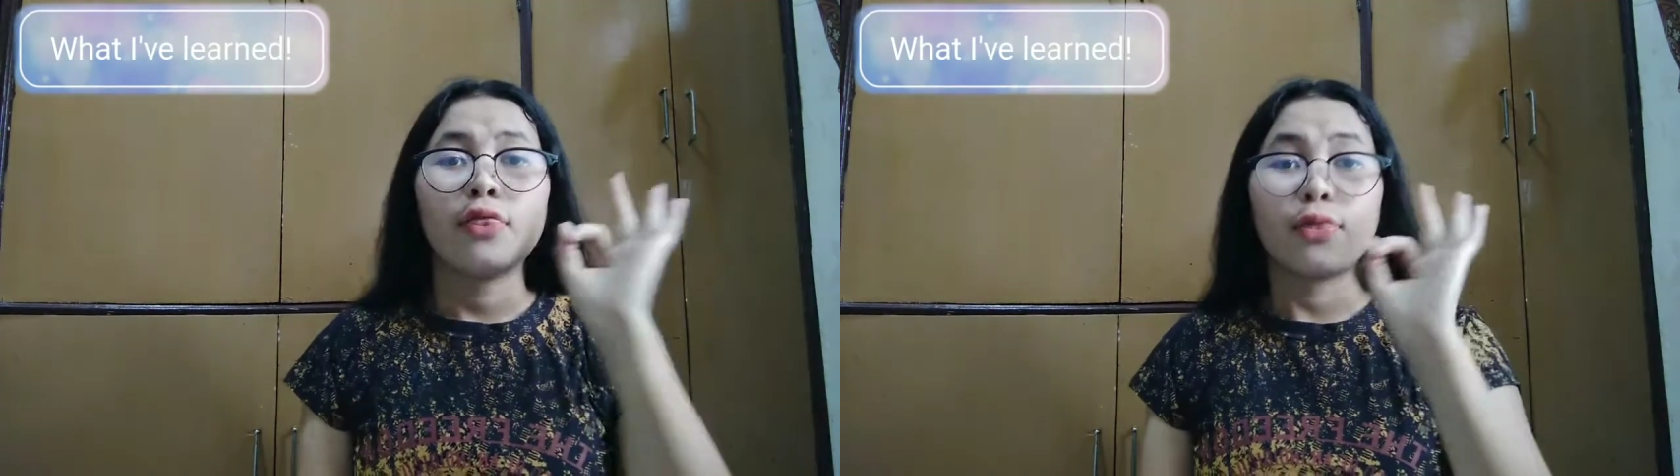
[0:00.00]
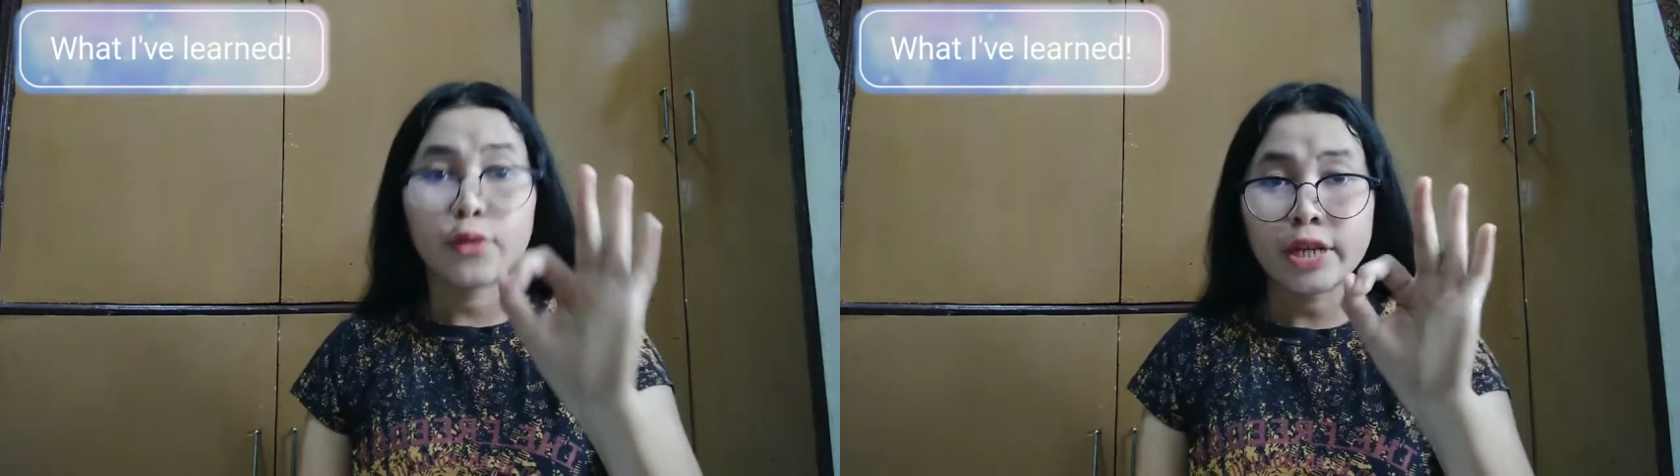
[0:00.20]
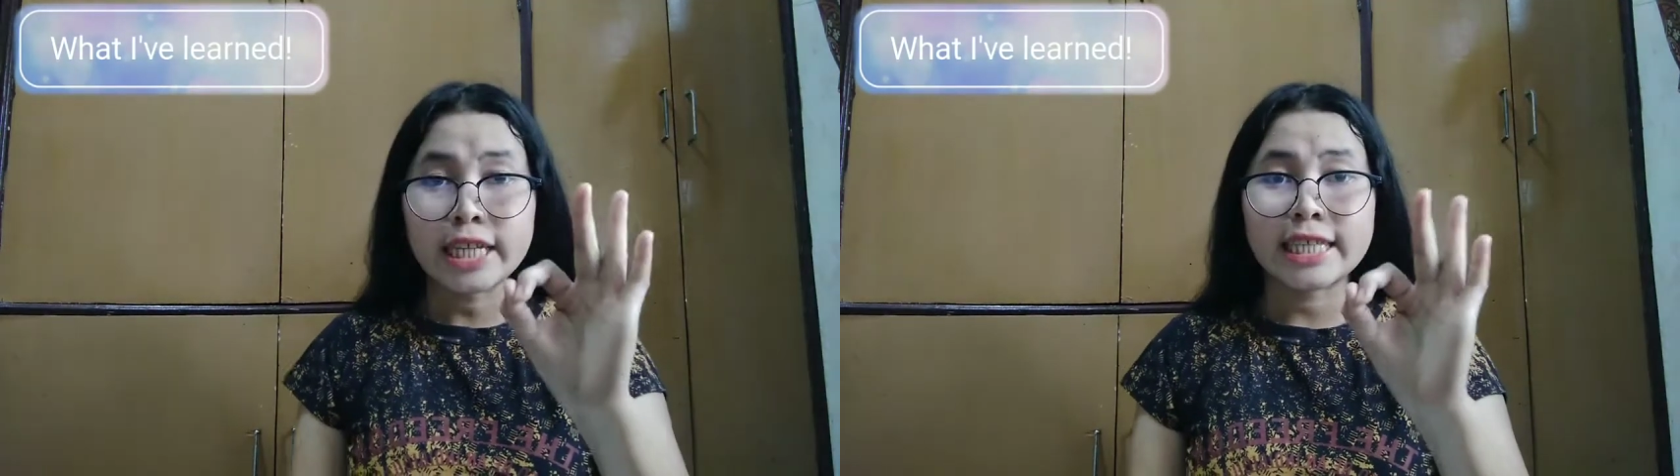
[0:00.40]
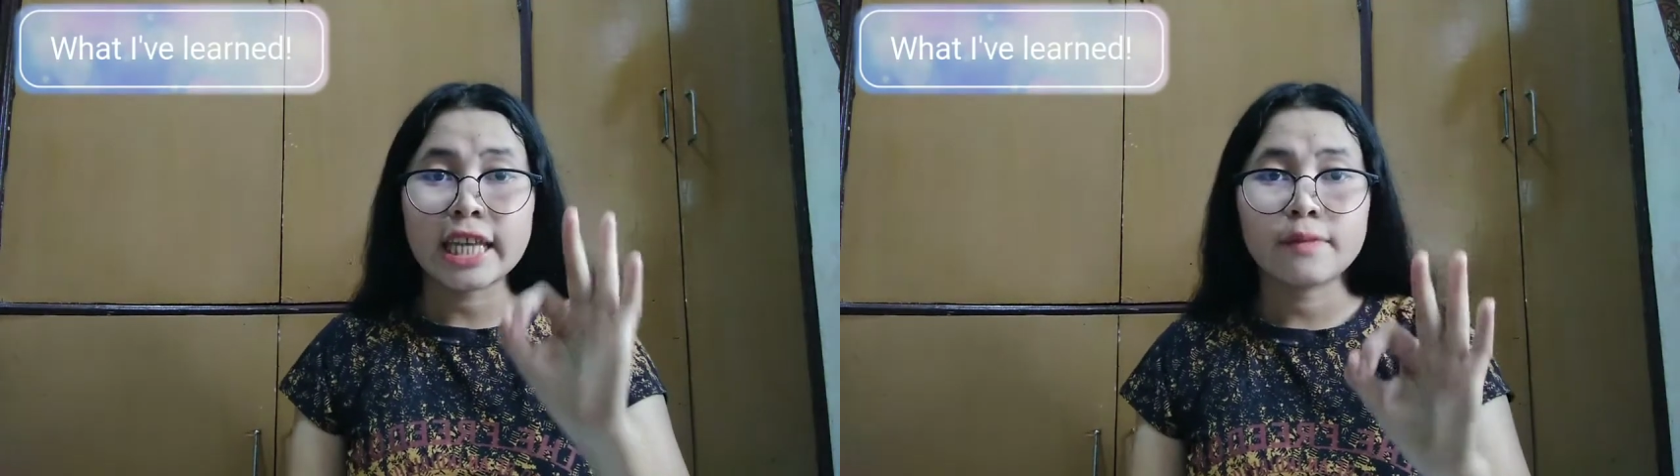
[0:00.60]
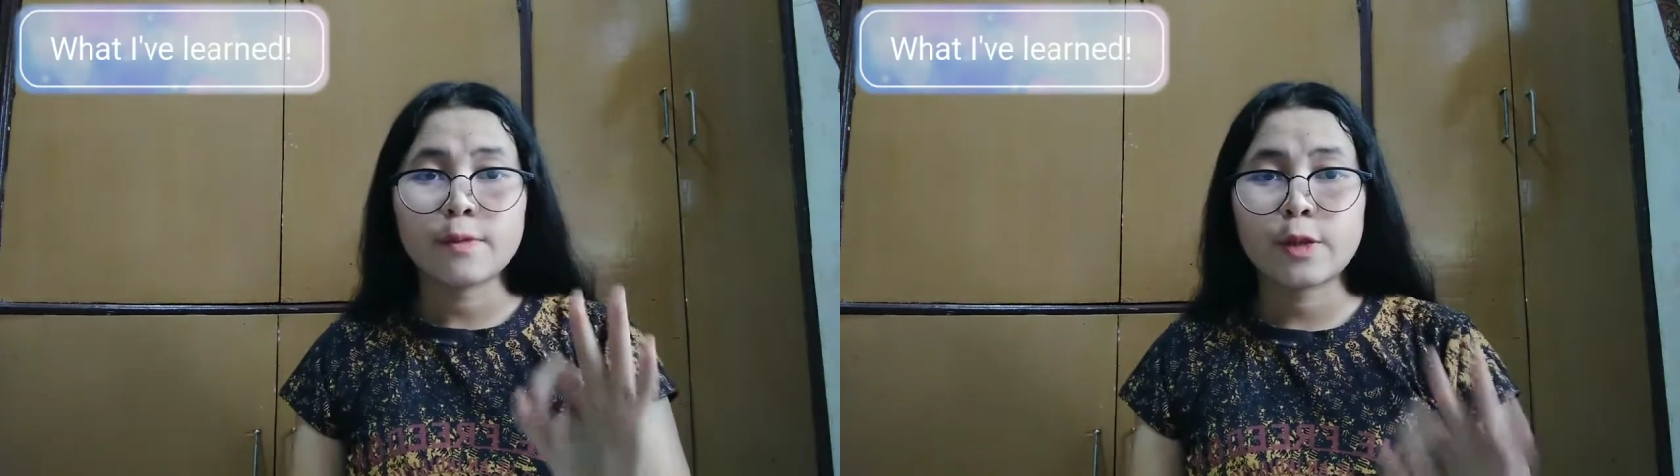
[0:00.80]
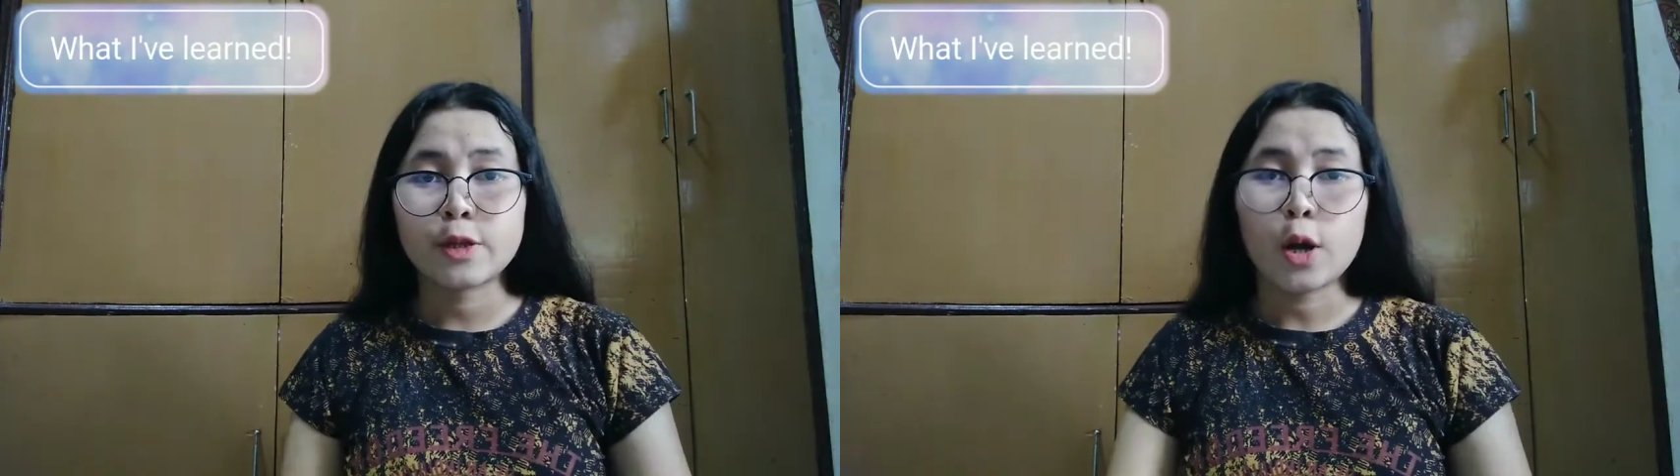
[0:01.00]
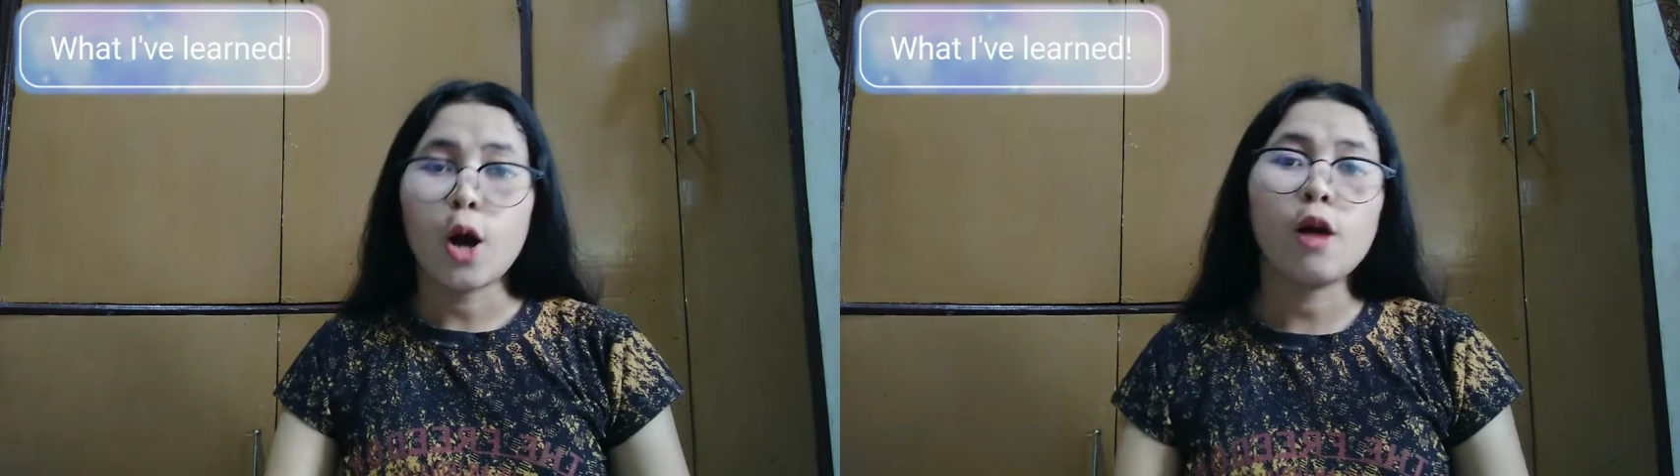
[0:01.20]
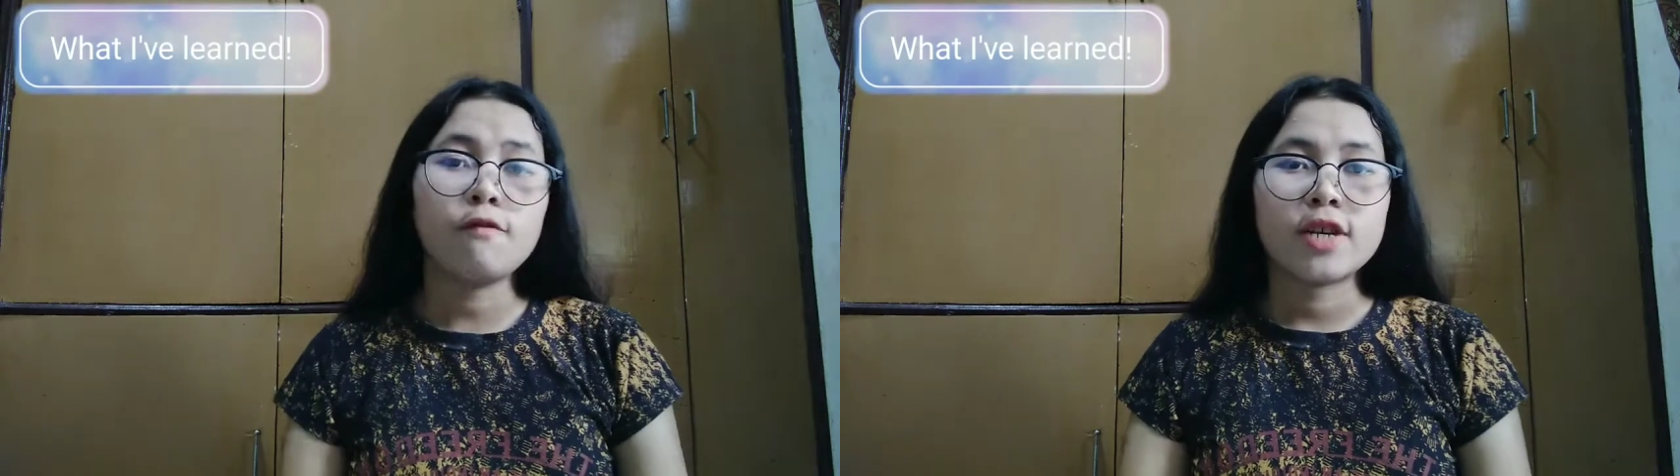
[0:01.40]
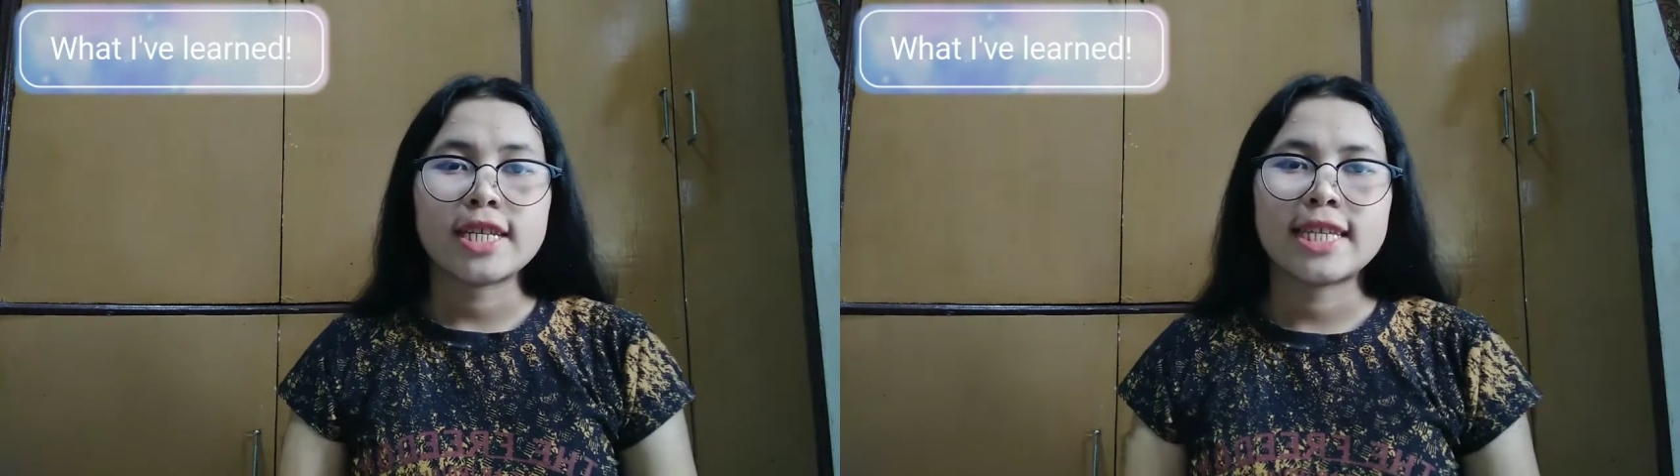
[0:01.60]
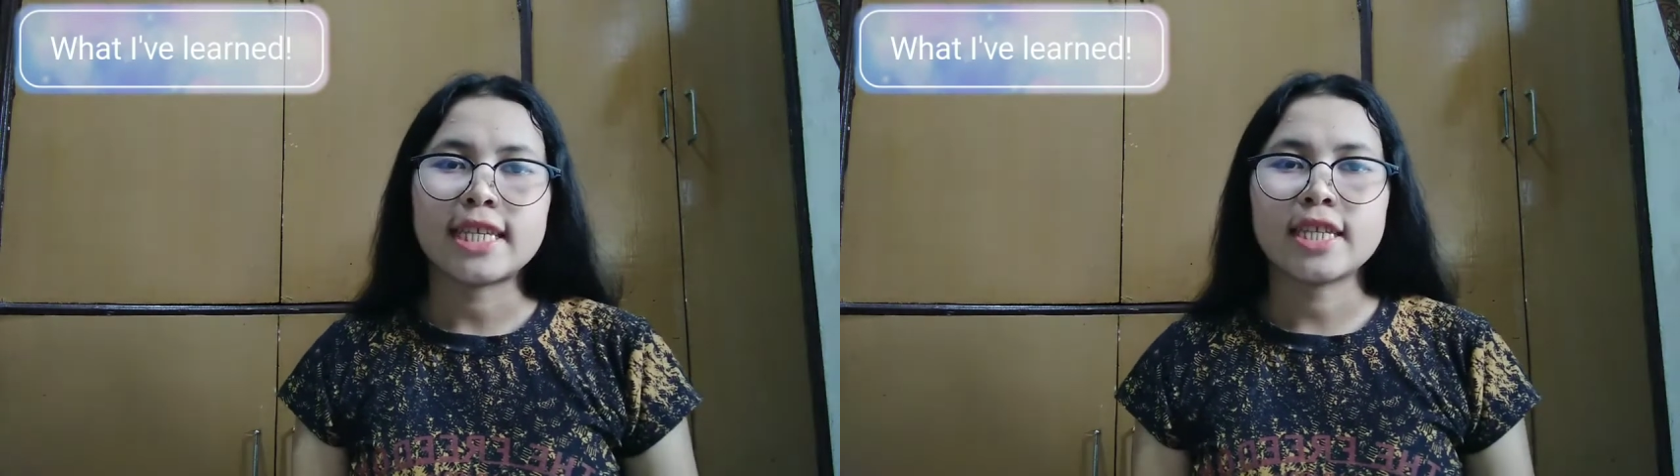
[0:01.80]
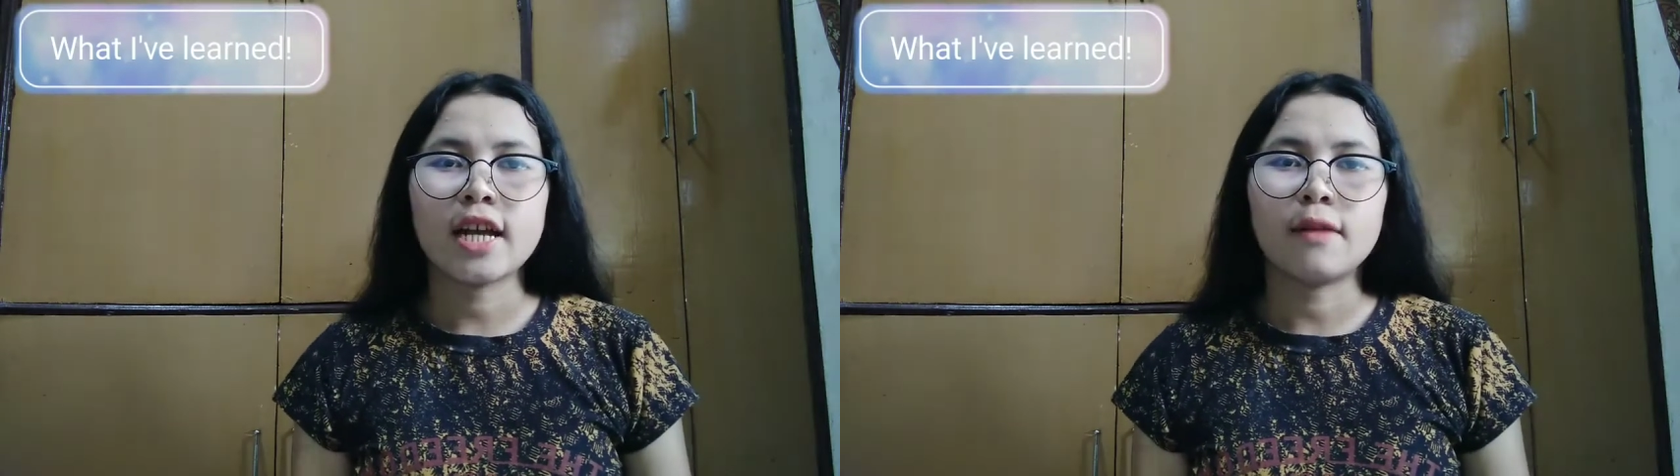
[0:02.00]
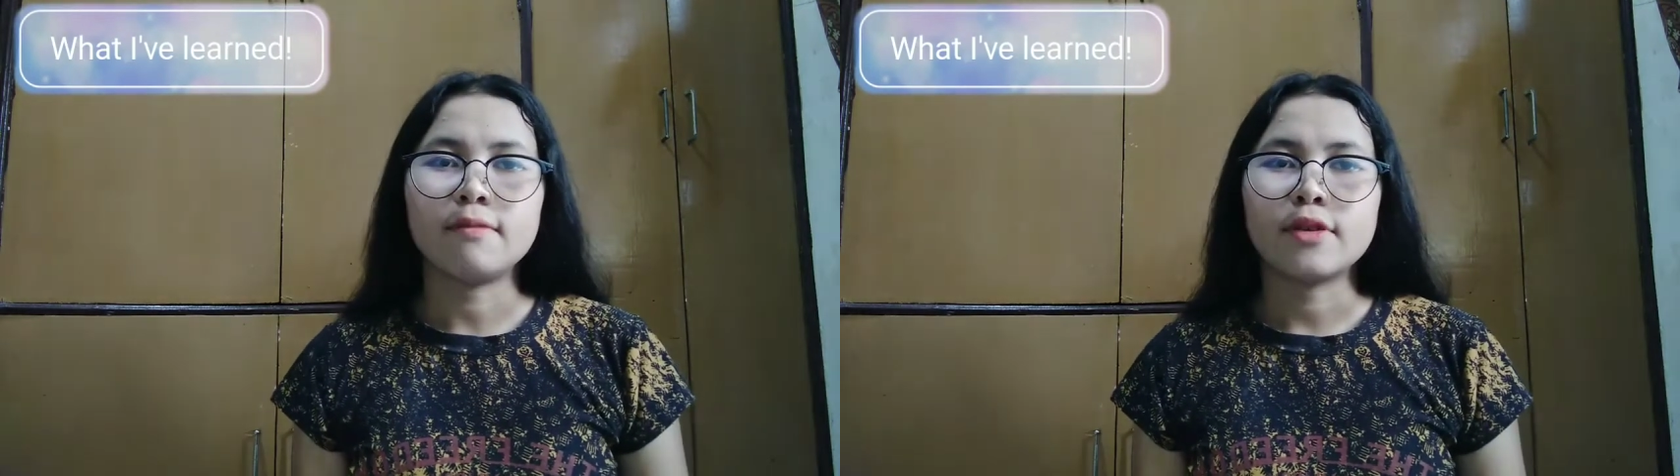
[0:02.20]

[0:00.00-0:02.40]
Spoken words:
three types of system.